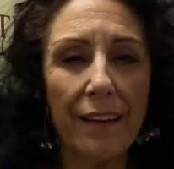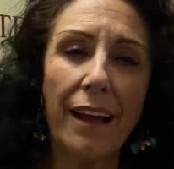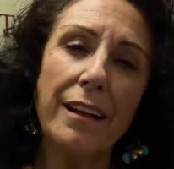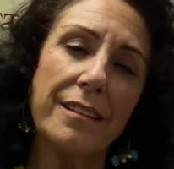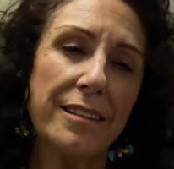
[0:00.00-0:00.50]
of
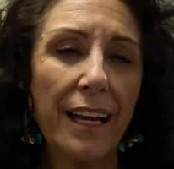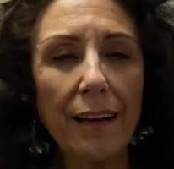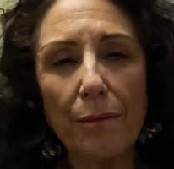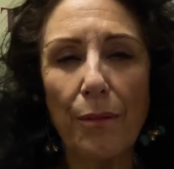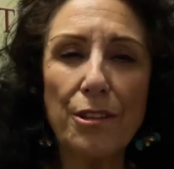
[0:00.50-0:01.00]

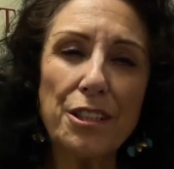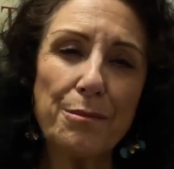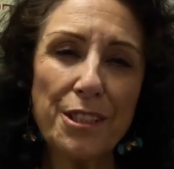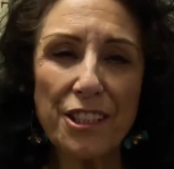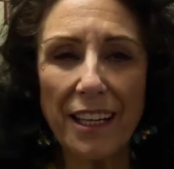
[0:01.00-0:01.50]
that
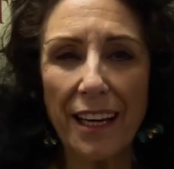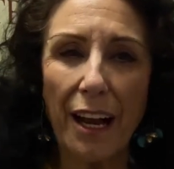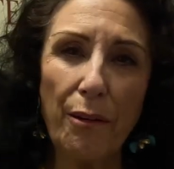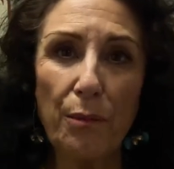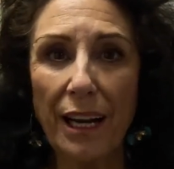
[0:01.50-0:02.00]
washing machine
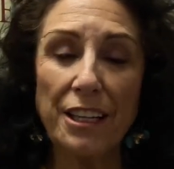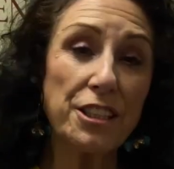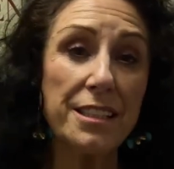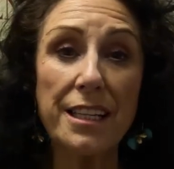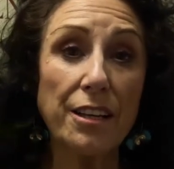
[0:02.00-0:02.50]
going will
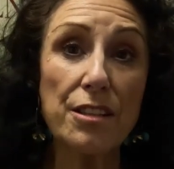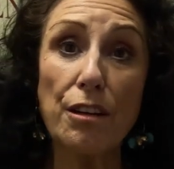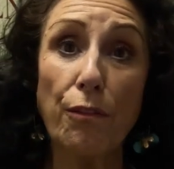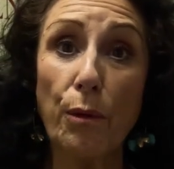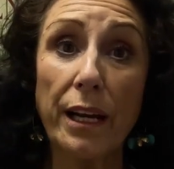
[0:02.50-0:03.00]
actually send us
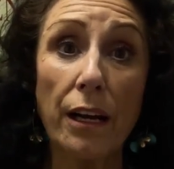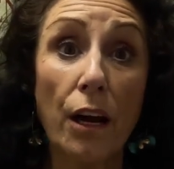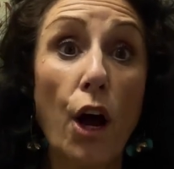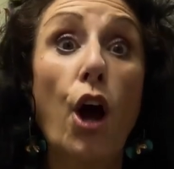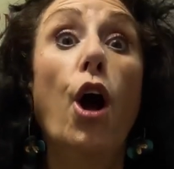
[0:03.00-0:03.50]
off
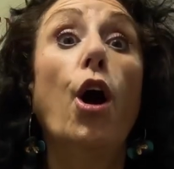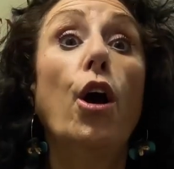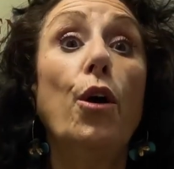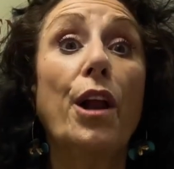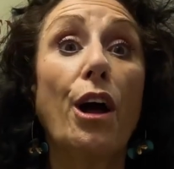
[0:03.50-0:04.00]
quicker.
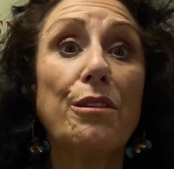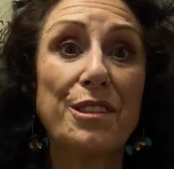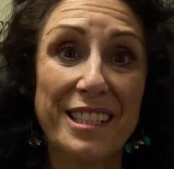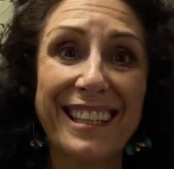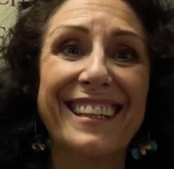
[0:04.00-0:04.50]
Who knows?